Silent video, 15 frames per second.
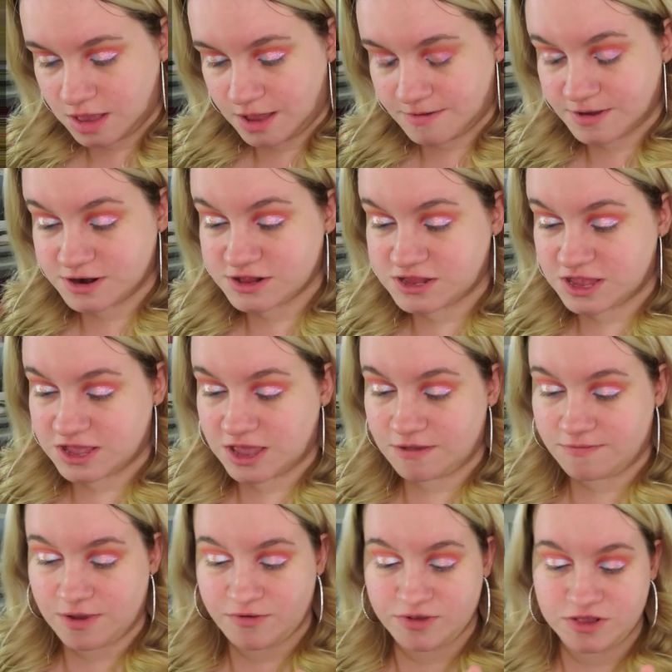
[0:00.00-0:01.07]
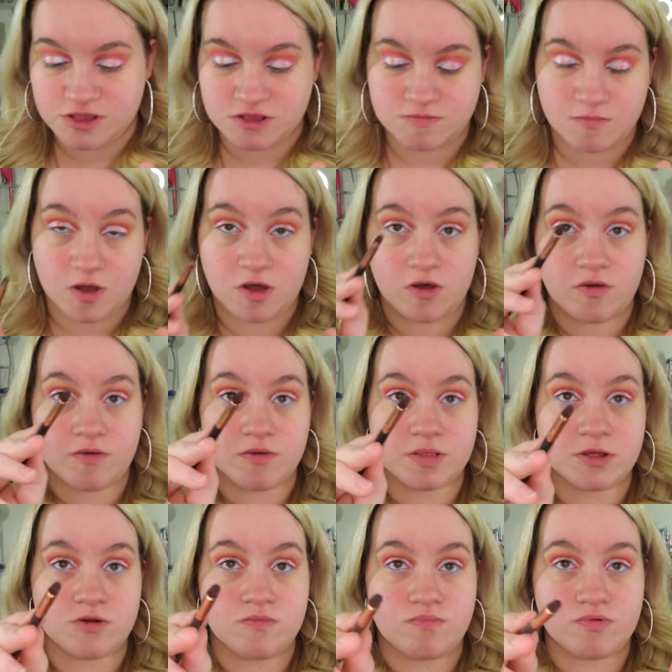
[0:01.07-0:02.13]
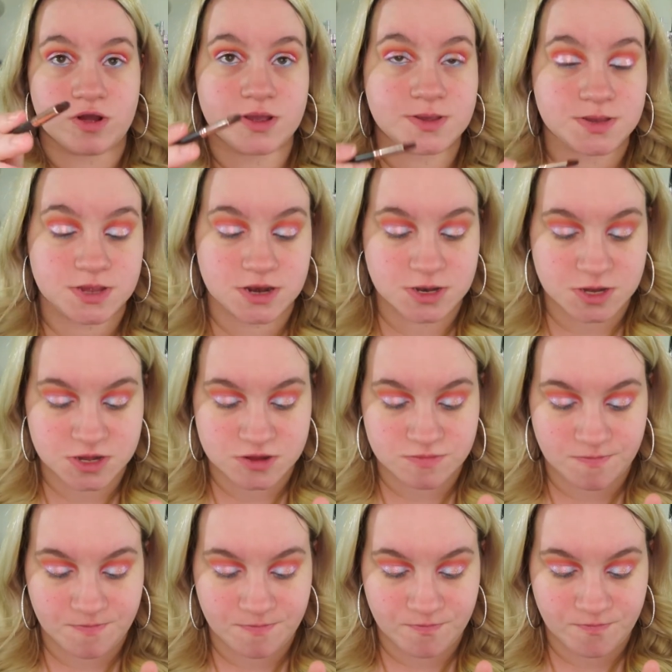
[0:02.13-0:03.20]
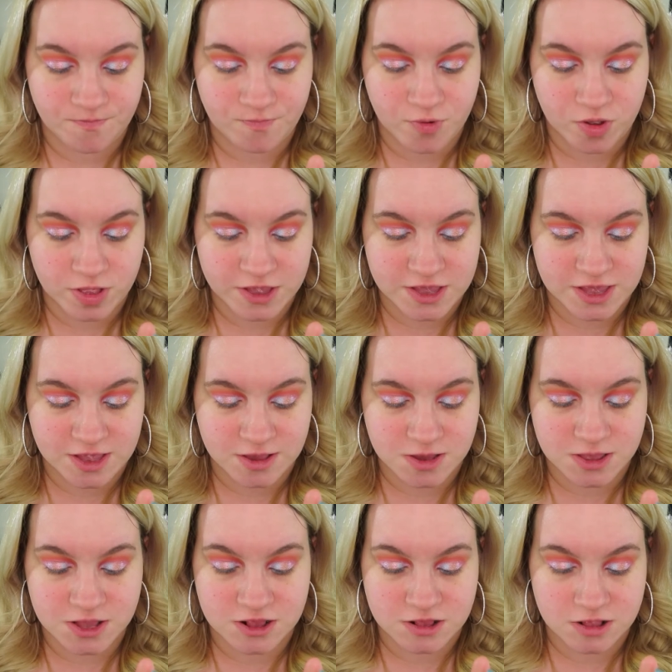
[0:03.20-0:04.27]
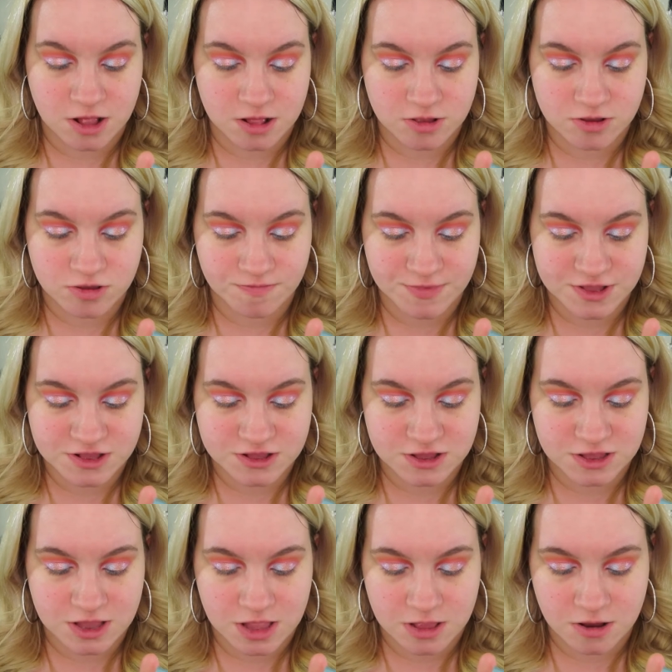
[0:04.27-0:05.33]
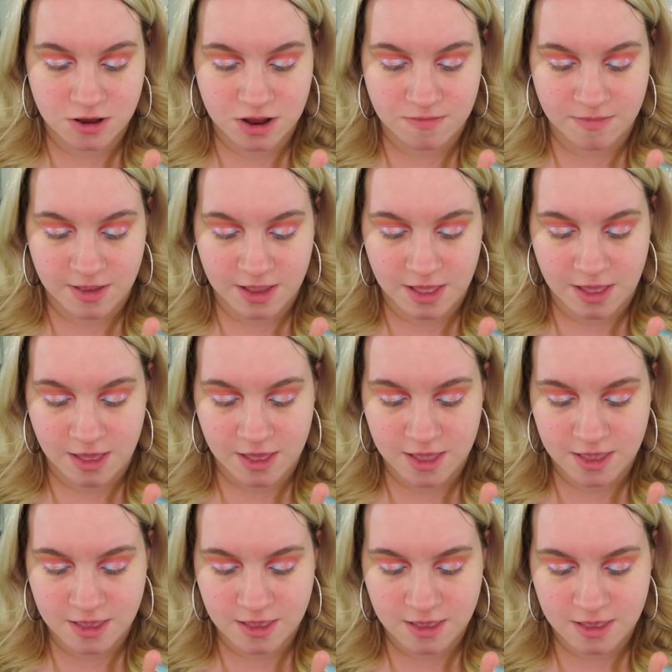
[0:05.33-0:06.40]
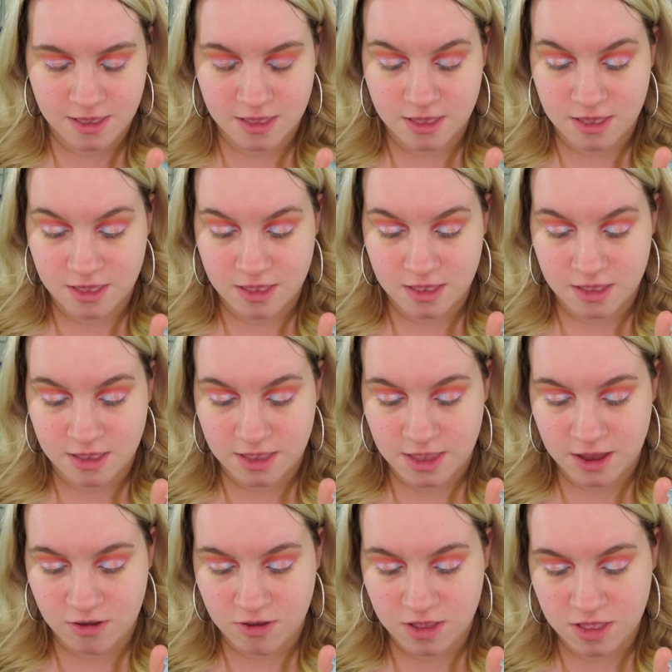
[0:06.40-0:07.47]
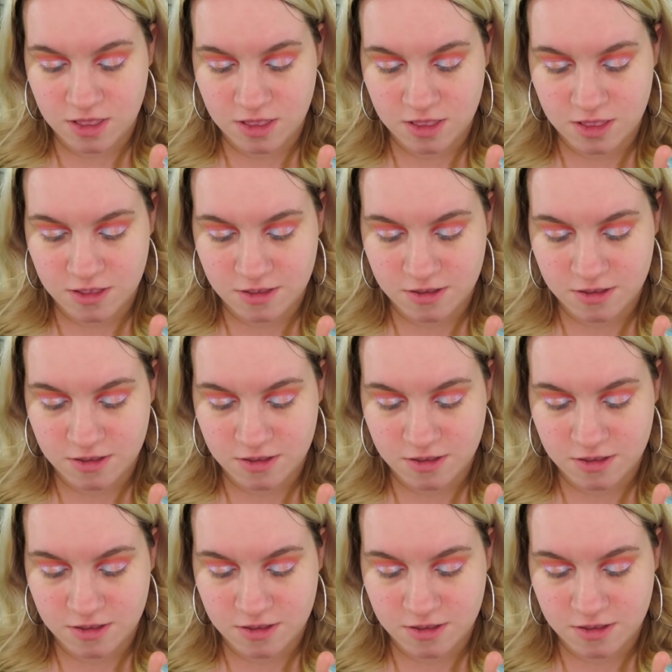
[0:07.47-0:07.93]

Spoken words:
I'm going to take a very small little brush and just put like each of these colors mixed together in my eye area.